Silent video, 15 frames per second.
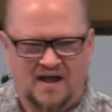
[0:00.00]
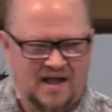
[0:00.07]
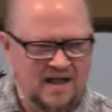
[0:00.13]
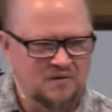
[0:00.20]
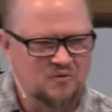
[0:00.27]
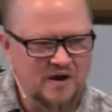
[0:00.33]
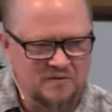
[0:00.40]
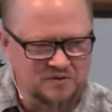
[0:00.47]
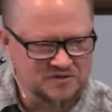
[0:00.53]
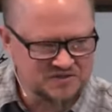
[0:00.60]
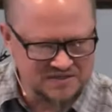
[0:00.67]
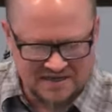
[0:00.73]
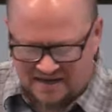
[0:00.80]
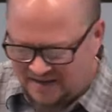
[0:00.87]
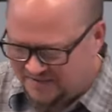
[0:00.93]
and we will
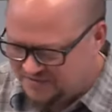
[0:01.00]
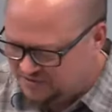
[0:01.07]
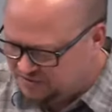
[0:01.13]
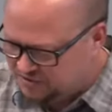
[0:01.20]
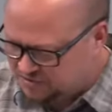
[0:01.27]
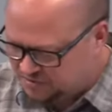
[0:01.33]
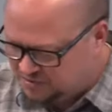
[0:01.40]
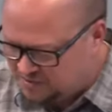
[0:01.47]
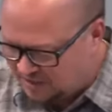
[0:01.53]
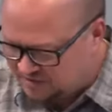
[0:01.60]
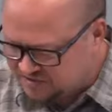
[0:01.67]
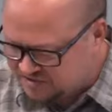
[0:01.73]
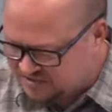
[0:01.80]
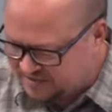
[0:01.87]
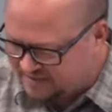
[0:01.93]
see others through our
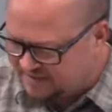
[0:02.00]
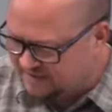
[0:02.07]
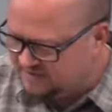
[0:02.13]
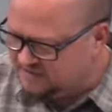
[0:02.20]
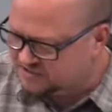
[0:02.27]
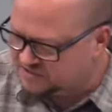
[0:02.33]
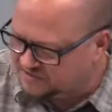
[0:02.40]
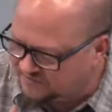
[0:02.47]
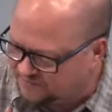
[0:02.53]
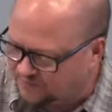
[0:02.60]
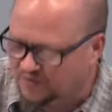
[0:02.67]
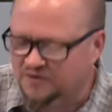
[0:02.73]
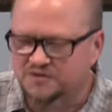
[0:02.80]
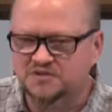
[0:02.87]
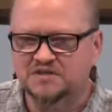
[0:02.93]
study. This is the
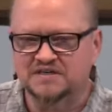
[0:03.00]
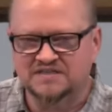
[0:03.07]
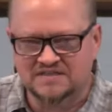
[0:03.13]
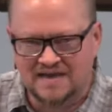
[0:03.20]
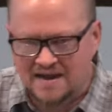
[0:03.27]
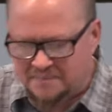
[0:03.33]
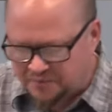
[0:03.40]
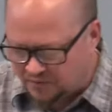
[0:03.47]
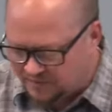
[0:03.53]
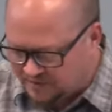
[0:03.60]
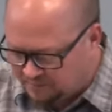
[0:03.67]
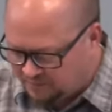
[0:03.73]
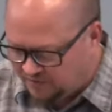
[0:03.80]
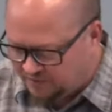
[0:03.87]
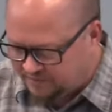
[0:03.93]
first example in the
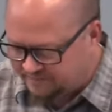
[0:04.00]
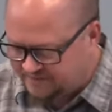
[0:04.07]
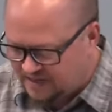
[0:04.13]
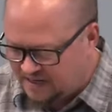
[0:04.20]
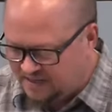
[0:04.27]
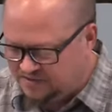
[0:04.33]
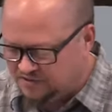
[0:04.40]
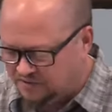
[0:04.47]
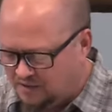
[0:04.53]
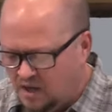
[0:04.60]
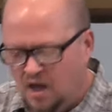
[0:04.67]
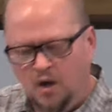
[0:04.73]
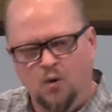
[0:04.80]
book of Daniel.